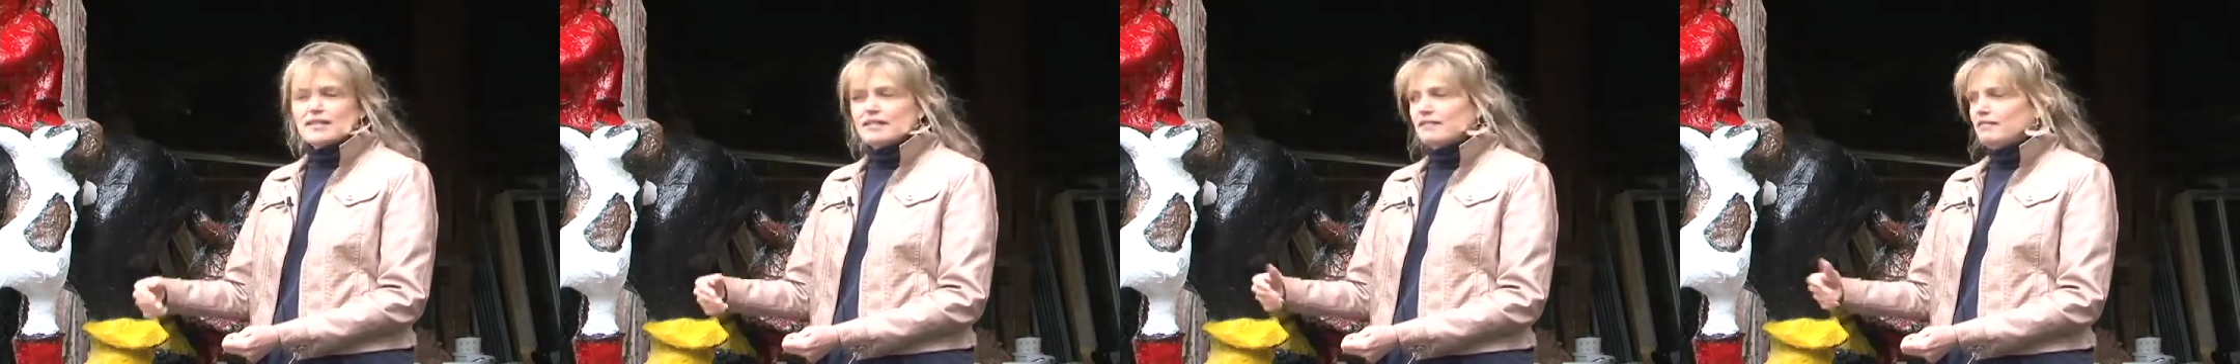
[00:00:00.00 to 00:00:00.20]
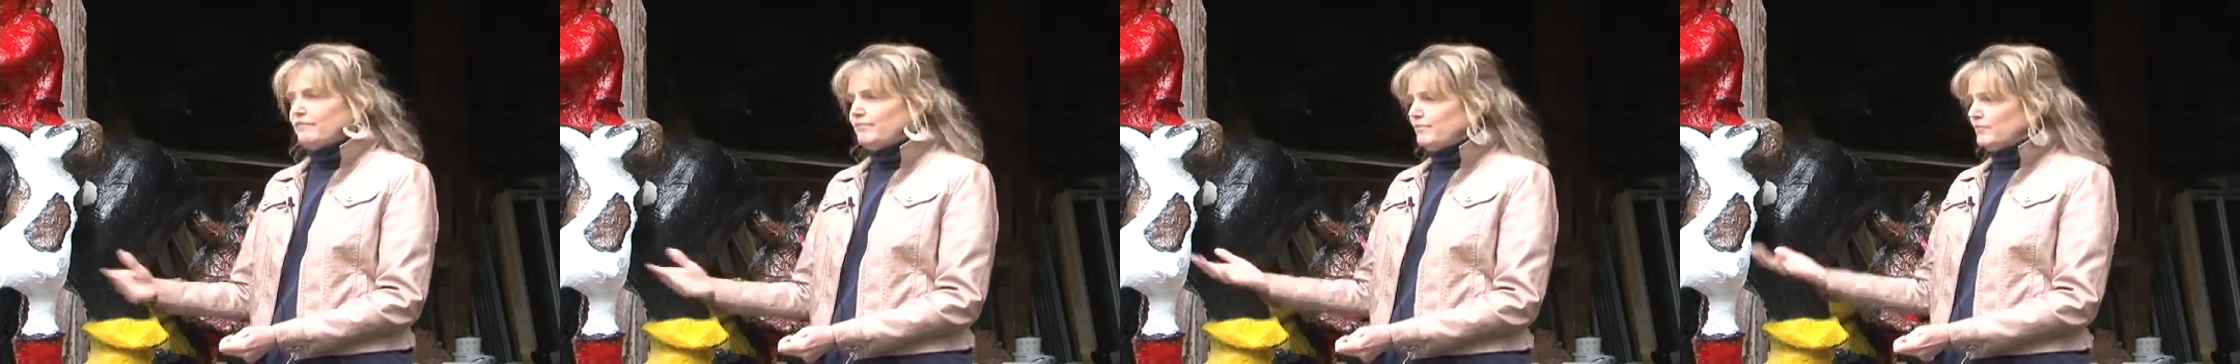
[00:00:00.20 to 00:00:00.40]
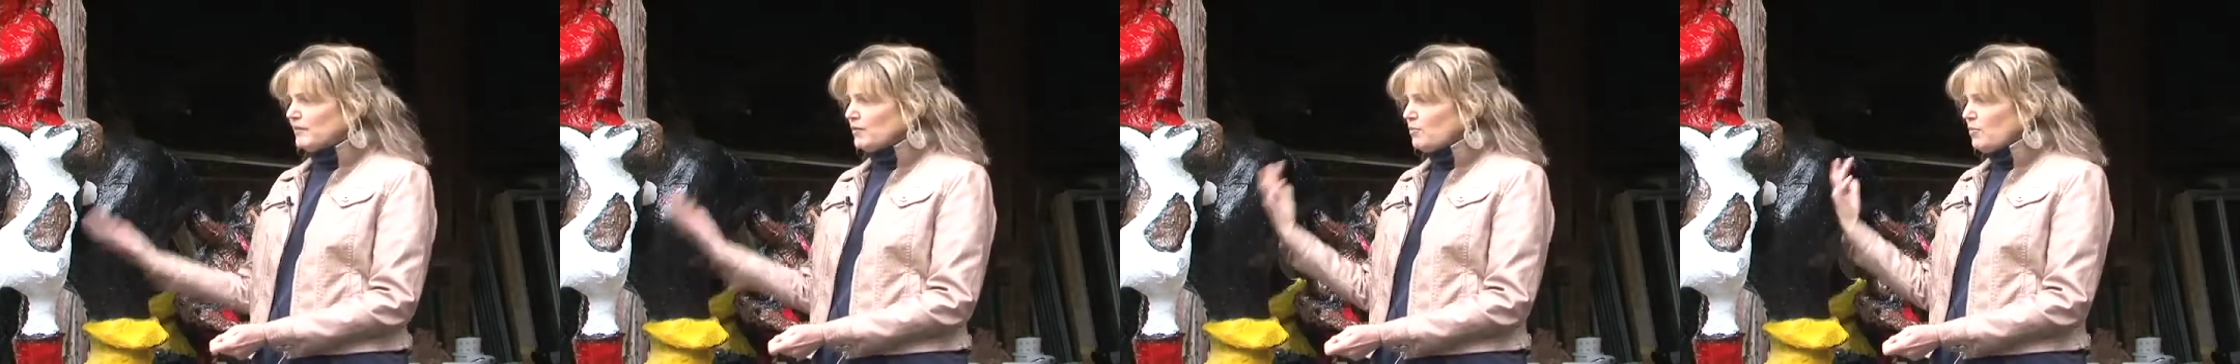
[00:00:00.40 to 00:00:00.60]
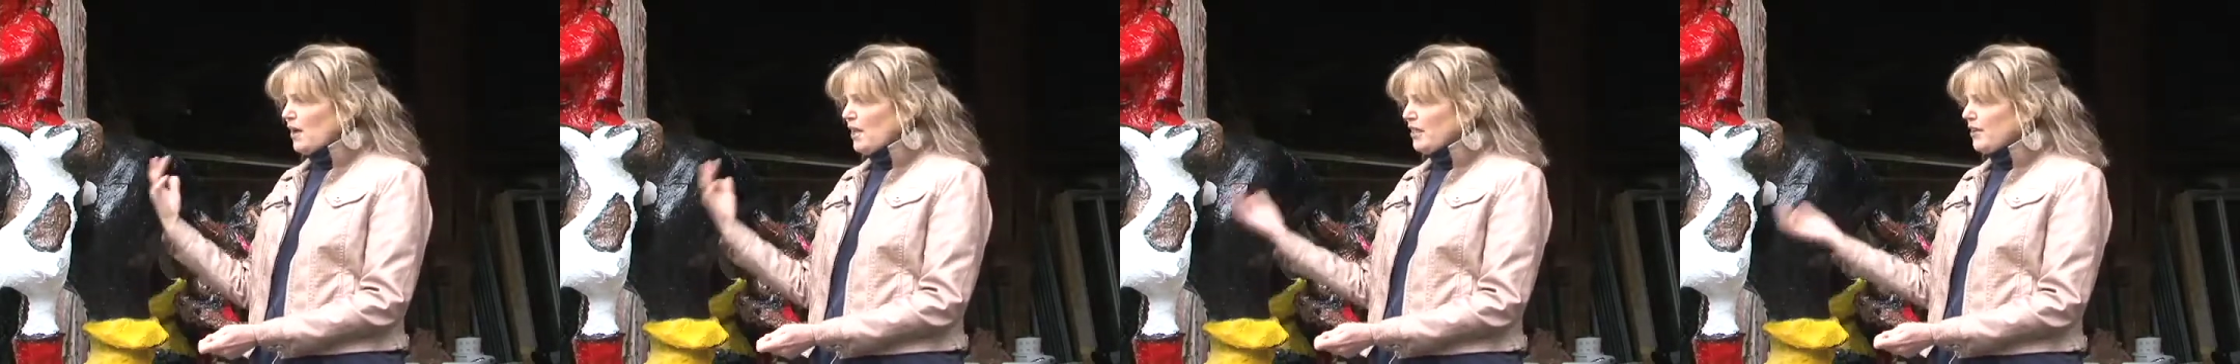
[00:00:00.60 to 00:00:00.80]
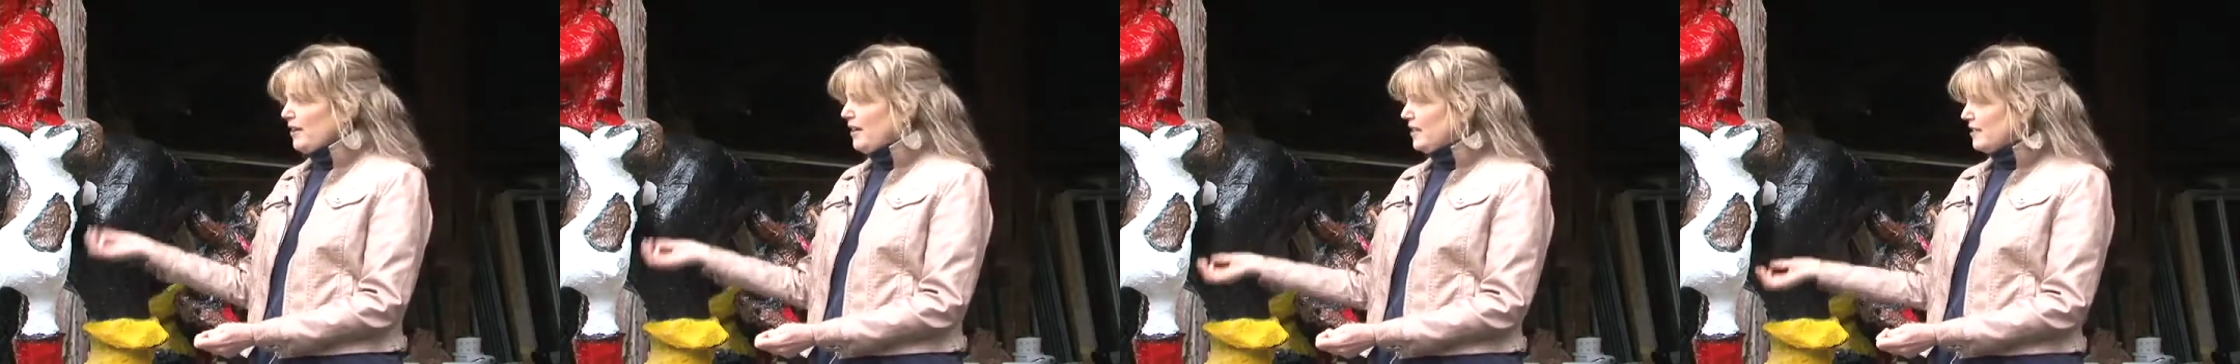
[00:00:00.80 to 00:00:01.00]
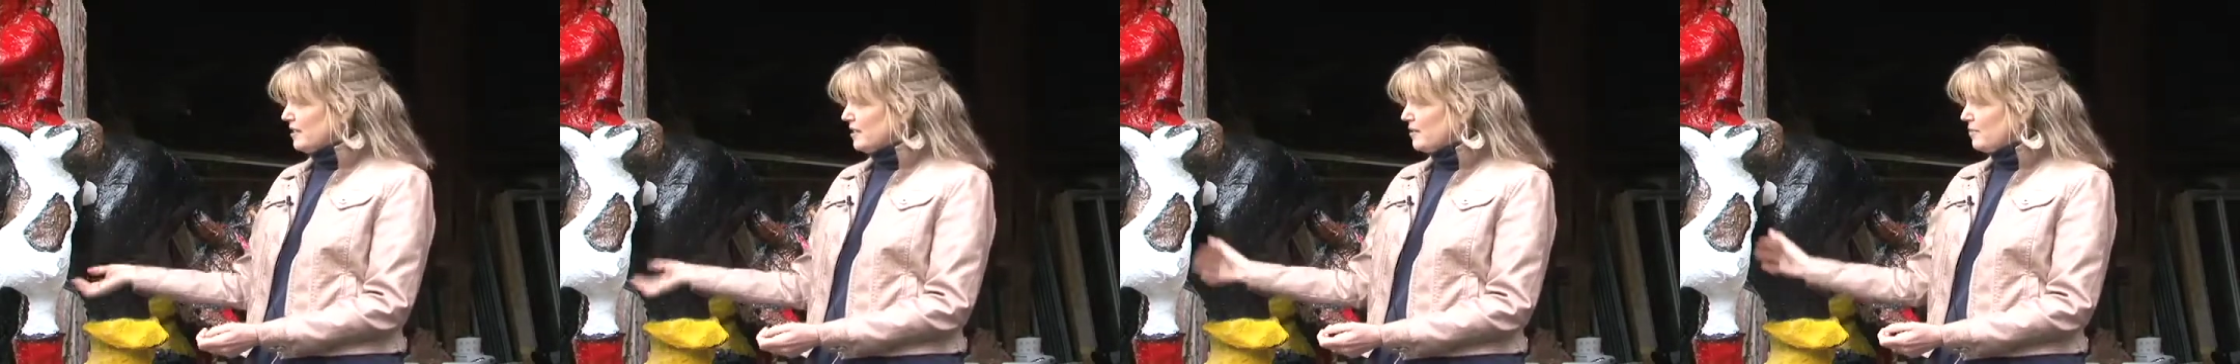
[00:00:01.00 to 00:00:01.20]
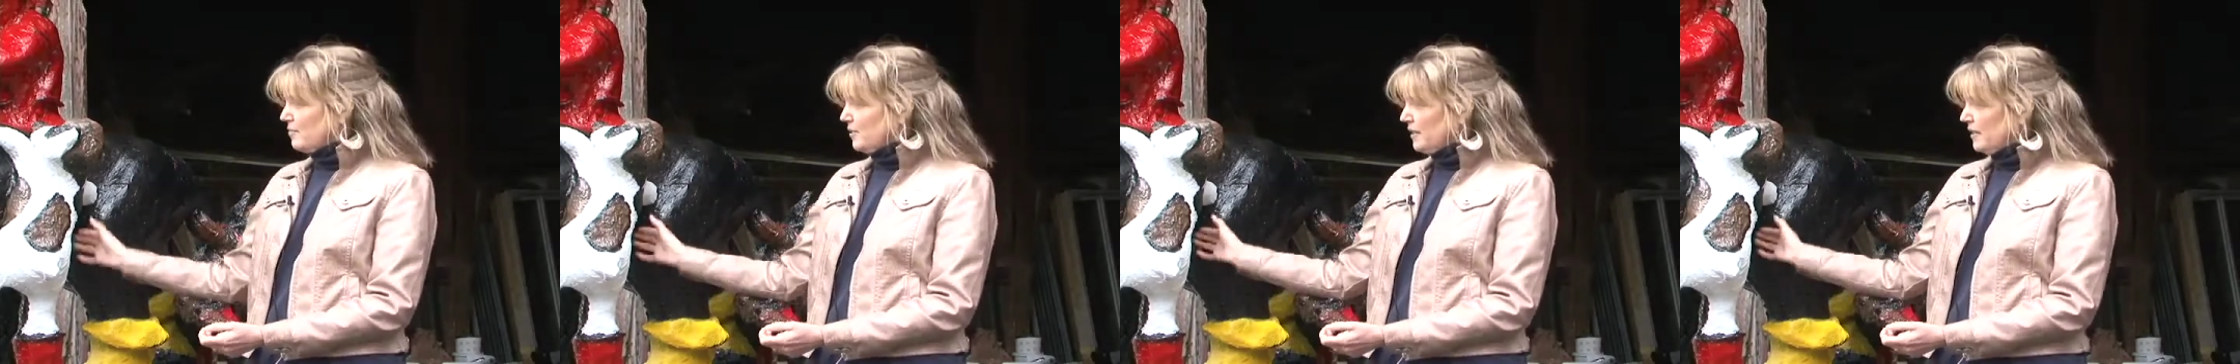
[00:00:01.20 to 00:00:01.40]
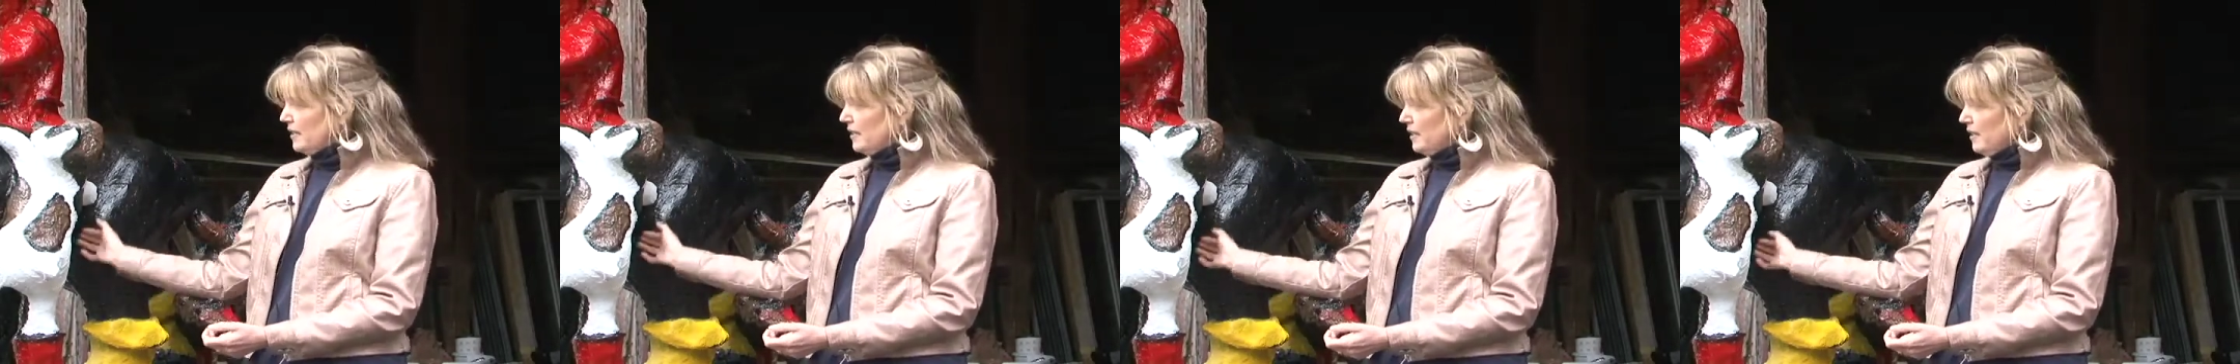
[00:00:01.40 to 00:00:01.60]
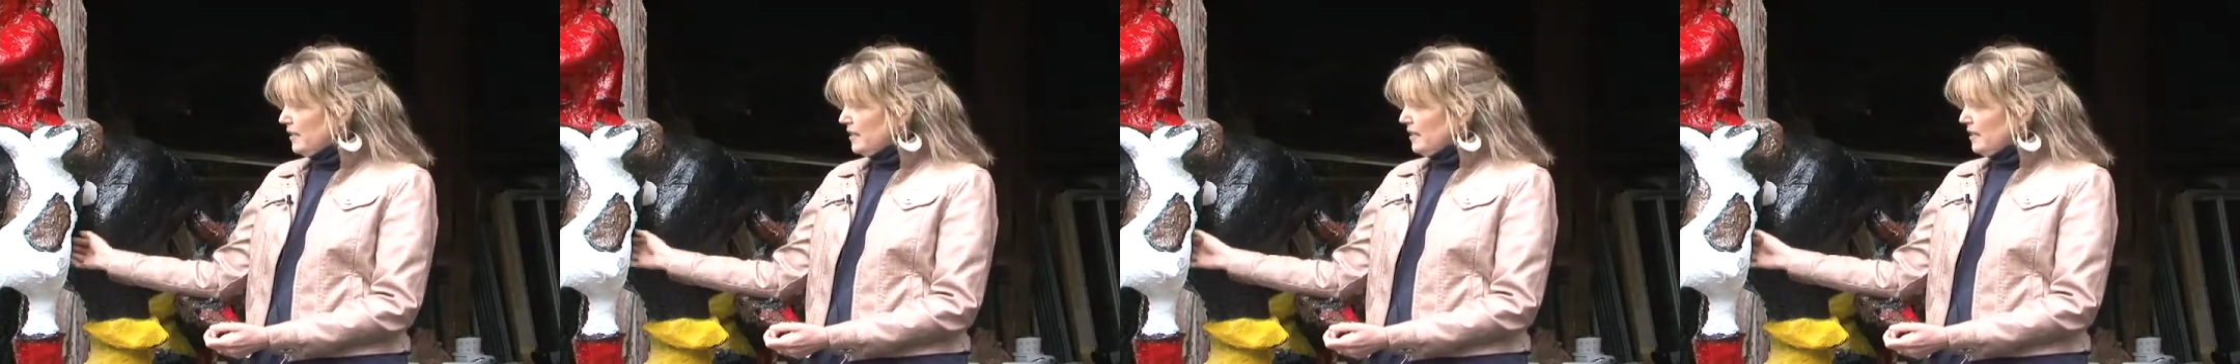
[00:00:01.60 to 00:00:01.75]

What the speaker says: the weather has to be